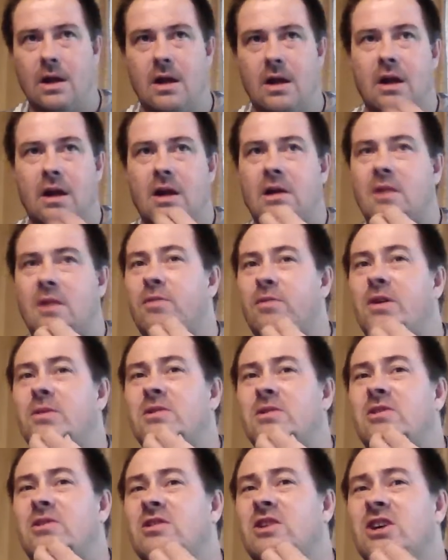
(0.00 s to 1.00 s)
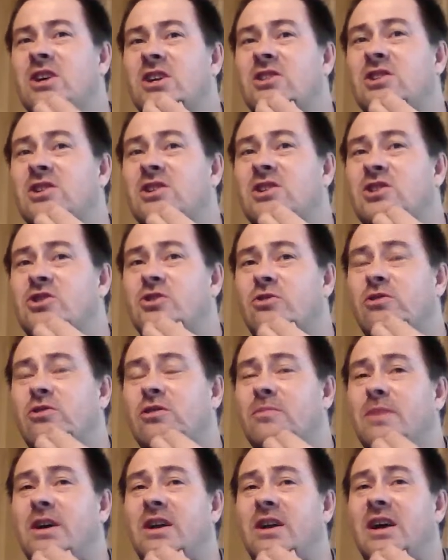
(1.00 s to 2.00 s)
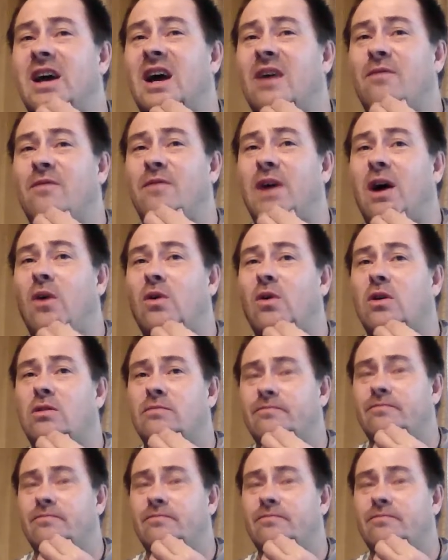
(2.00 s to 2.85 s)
And I'm probably going to cut this short in about a half hour